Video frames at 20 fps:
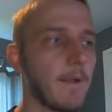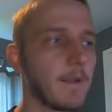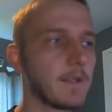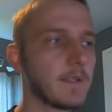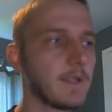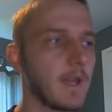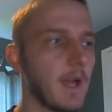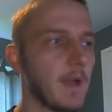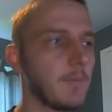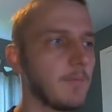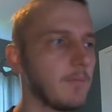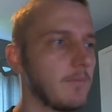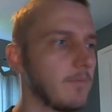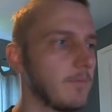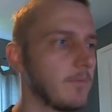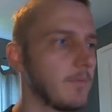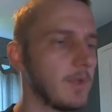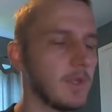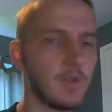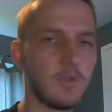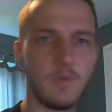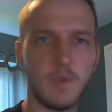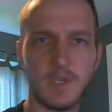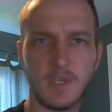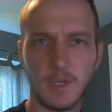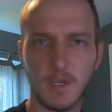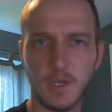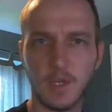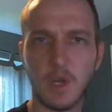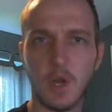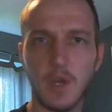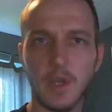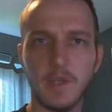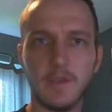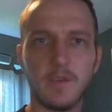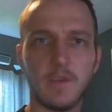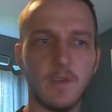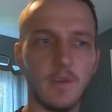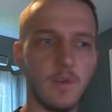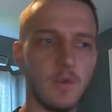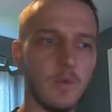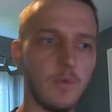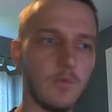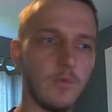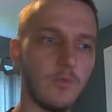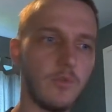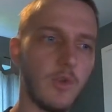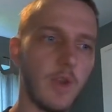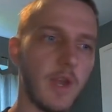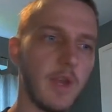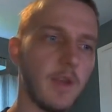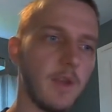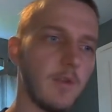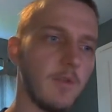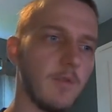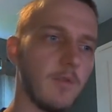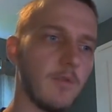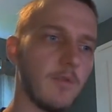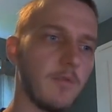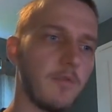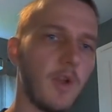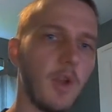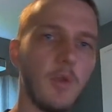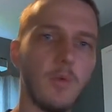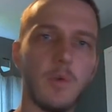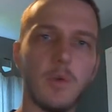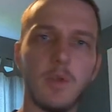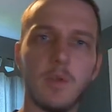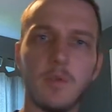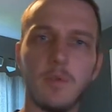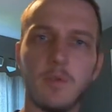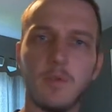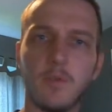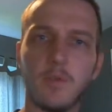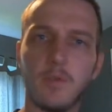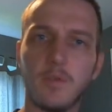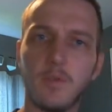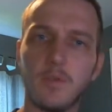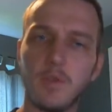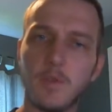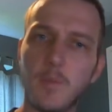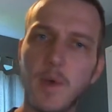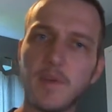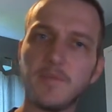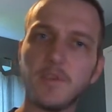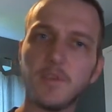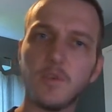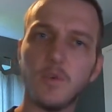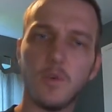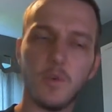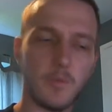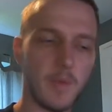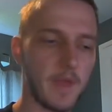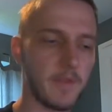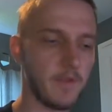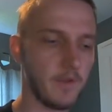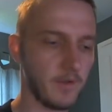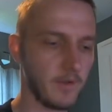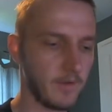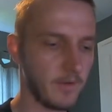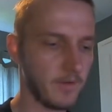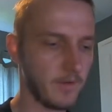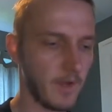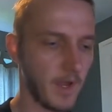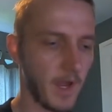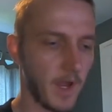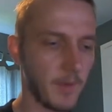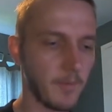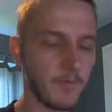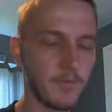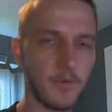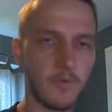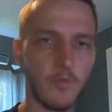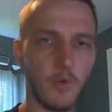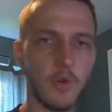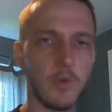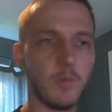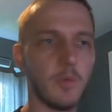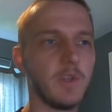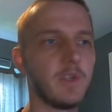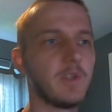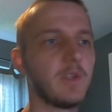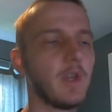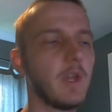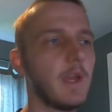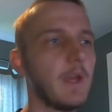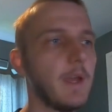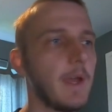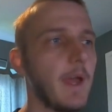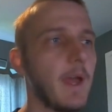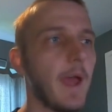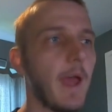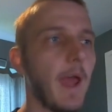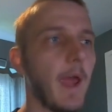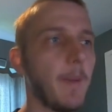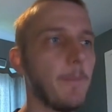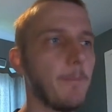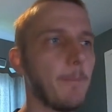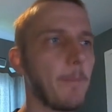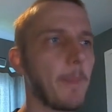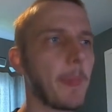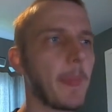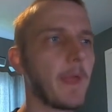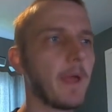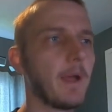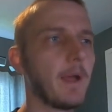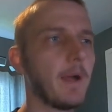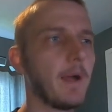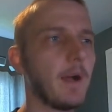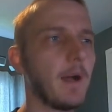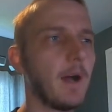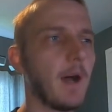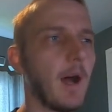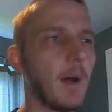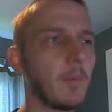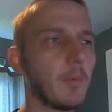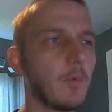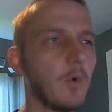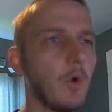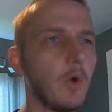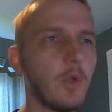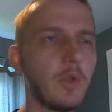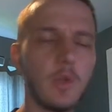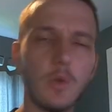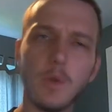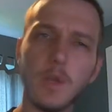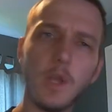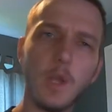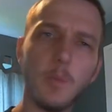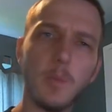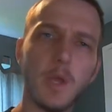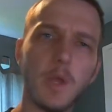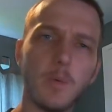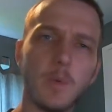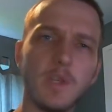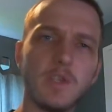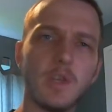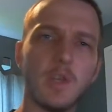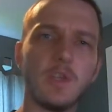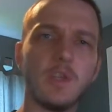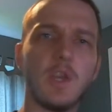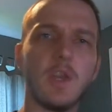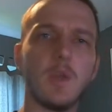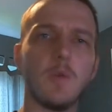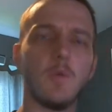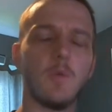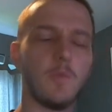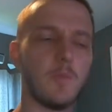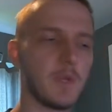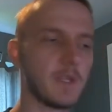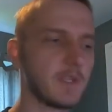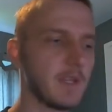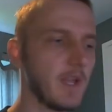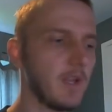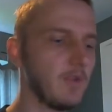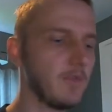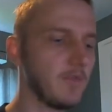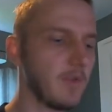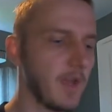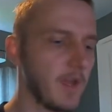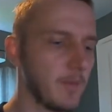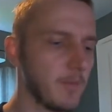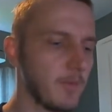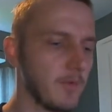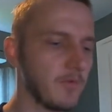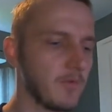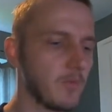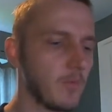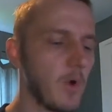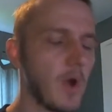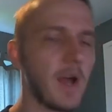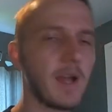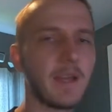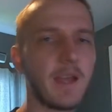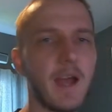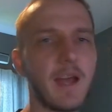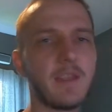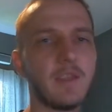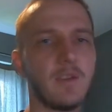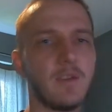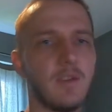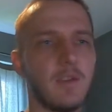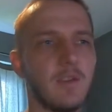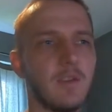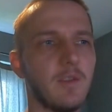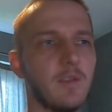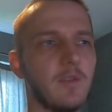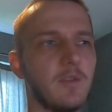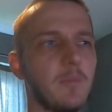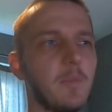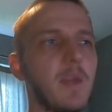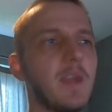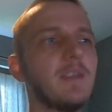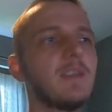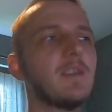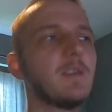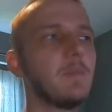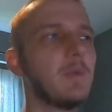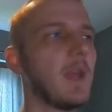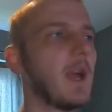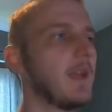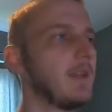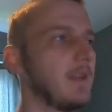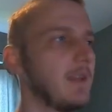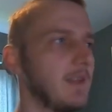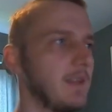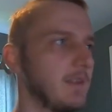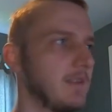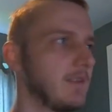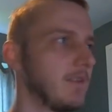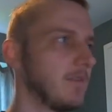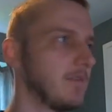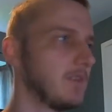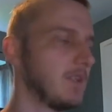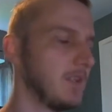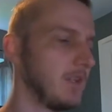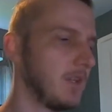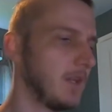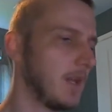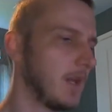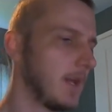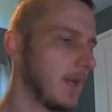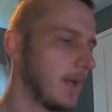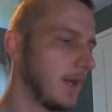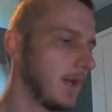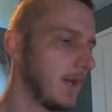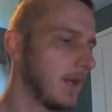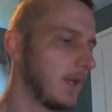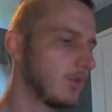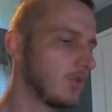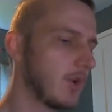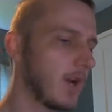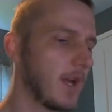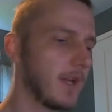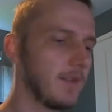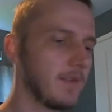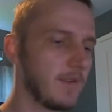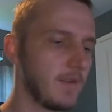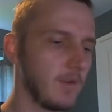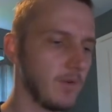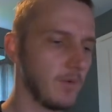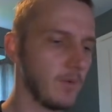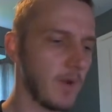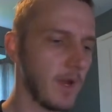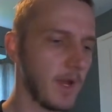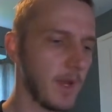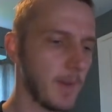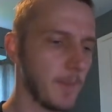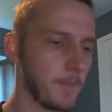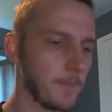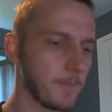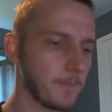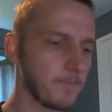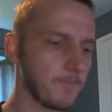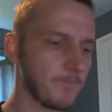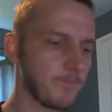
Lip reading: Sam has recently got into training following the Maffetone method for running, which I'm going to do a little bit of research into myself. But from what I gather, the basis behind it is obviously trying to